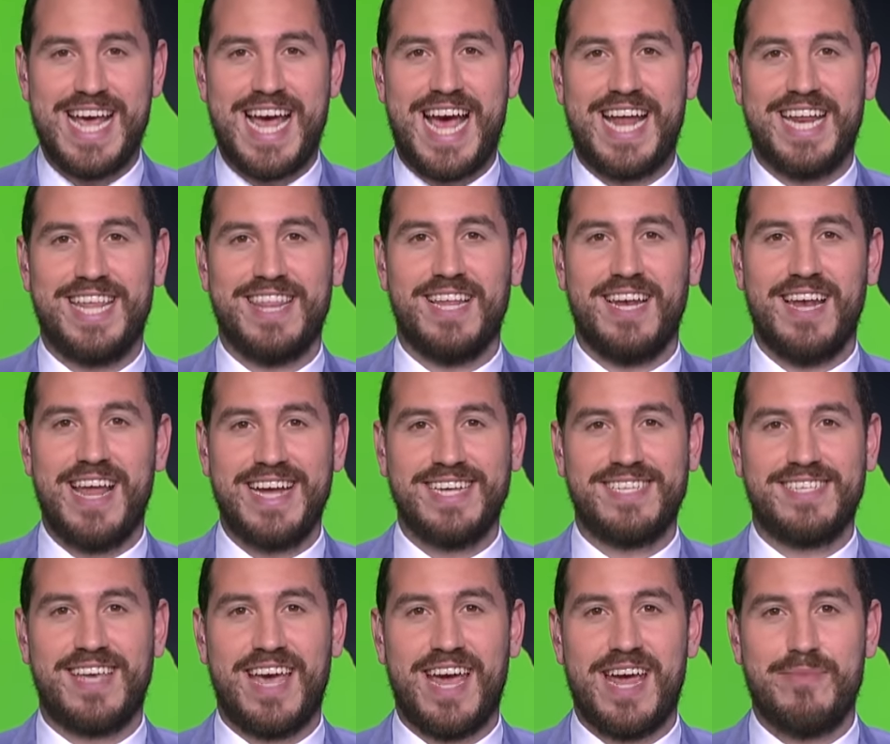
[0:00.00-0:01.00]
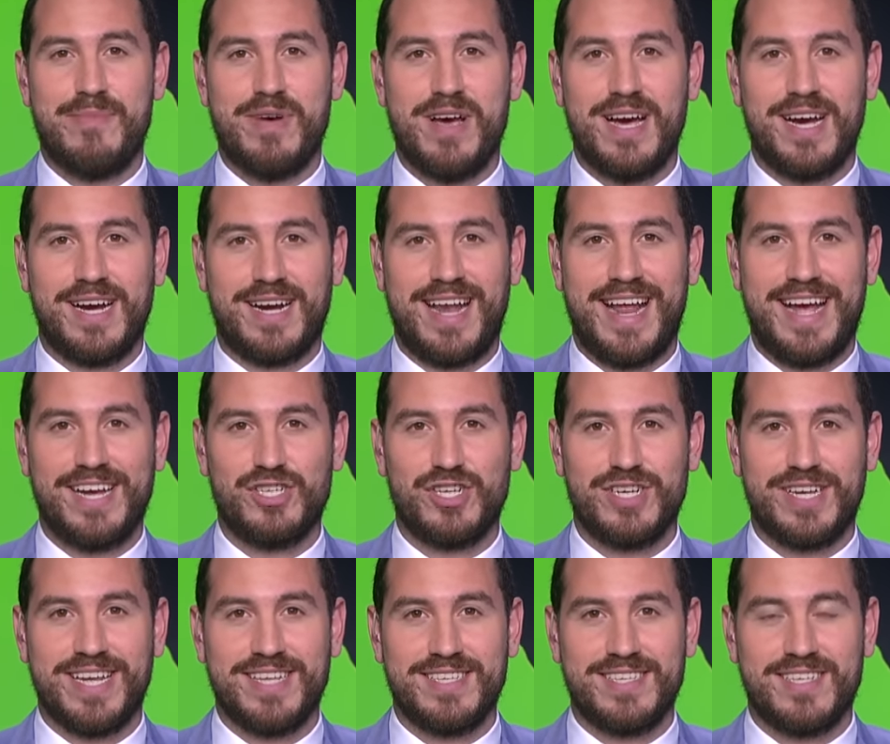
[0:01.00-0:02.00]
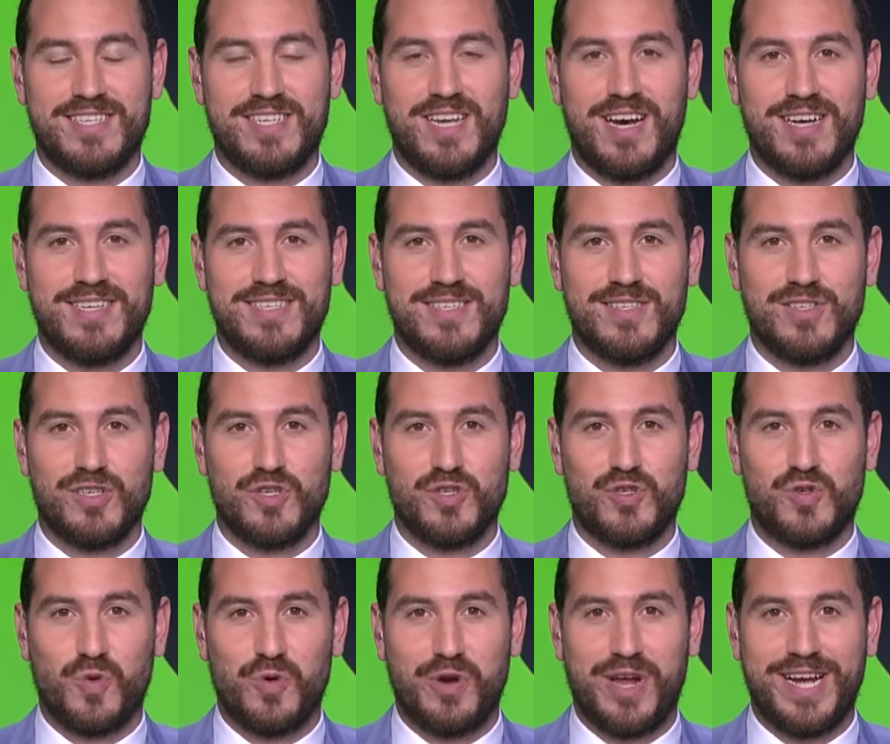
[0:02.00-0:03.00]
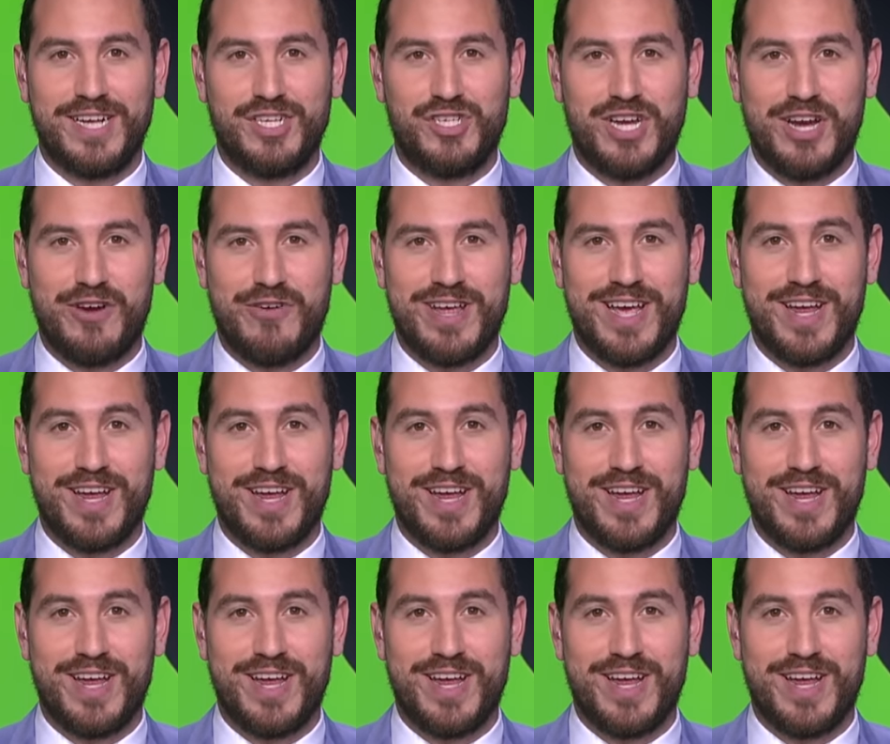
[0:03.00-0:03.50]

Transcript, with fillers: And in the late game, a clash against the Titans saw Nigeria